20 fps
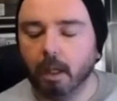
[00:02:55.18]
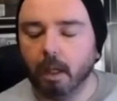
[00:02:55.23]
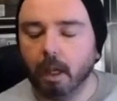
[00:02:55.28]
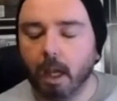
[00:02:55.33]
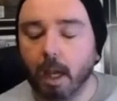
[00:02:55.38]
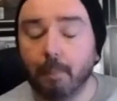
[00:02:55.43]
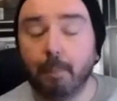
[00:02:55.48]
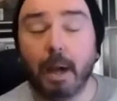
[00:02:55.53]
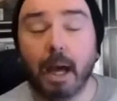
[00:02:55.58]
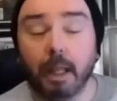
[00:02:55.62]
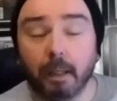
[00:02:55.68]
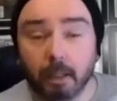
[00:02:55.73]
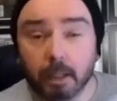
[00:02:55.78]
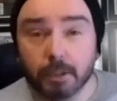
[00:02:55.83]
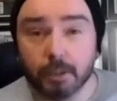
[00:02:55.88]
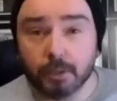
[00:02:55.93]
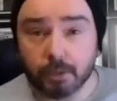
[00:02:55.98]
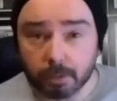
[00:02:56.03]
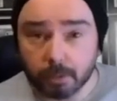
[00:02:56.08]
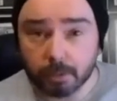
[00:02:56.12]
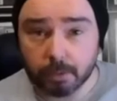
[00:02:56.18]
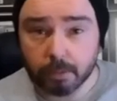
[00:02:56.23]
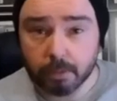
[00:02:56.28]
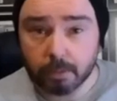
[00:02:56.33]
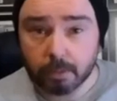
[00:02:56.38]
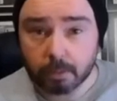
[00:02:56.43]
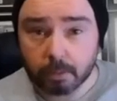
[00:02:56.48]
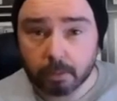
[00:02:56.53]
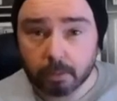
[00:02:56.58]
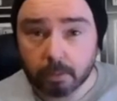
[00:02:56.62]
A battle
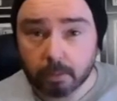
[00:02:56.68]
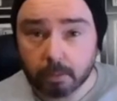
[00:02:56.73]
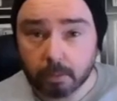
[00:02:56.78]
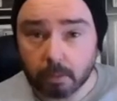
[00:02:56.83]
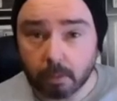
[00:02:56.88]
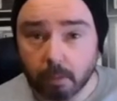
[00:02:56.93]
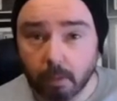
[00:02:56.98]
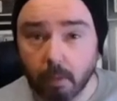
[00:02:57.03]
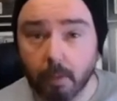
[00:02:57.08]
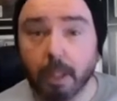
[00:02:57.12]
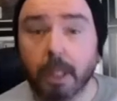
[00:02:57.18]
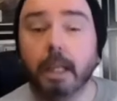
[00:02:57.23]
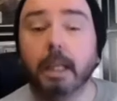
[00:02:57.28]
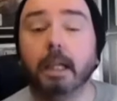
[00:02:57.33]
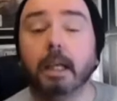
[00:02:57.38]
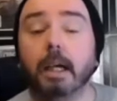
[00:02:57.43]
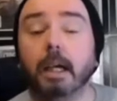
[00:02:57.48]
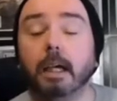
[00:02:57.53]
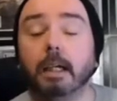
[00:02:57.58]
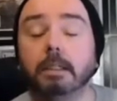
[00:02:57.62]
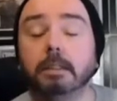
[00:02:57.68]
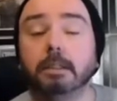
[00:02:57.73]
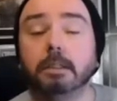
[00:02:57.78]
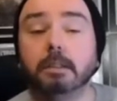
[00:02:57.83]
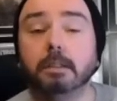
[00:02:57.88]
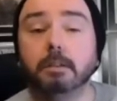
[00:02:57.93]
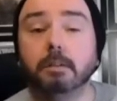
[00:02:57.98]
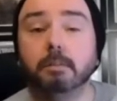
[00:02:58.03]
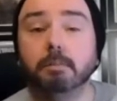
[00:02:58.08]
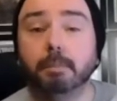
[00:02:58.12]
ensues on a
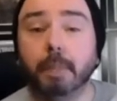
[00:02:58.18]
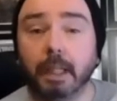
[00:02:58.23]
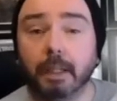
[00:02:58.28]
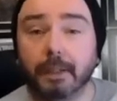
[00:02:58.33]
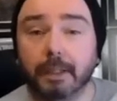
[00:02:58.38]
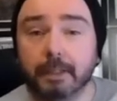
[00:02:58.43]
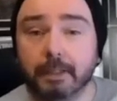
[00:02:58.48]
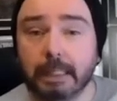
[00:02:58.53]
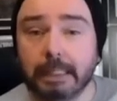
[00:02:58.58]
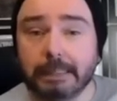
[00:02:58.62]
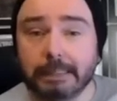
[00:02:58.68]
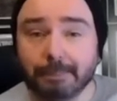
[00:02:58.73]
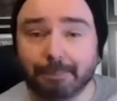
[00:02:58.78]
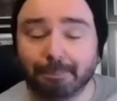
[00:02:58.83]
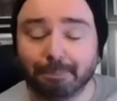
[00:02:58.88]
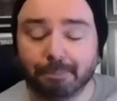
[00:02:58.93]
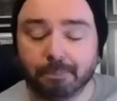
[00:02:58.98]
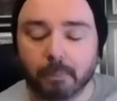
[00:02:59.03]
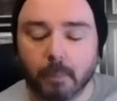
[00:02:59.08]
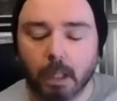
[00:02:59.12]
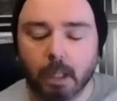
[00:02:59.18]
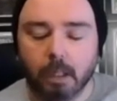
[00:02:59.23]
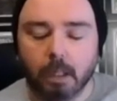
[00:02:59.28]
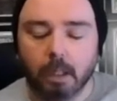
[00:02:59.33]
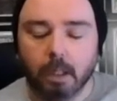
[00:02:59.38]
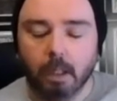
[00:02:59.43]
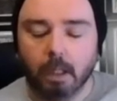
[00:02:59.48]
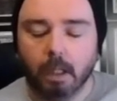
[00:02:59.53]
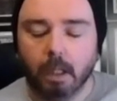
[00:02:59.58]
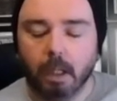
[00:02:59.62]
building site,
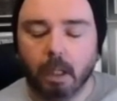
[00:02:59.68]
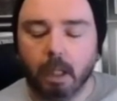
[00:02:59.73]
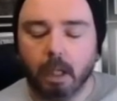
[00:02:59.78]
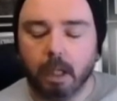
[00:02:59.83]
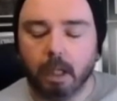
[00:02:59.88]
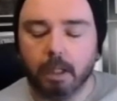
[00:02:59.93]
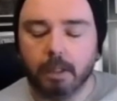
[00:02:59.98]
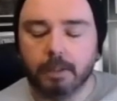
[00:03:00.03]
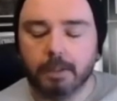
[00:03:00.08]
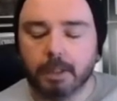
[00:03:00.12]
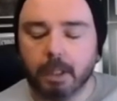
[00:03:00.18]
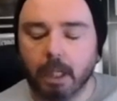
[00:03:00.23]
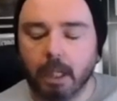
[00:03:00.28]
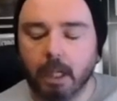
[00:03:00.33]
and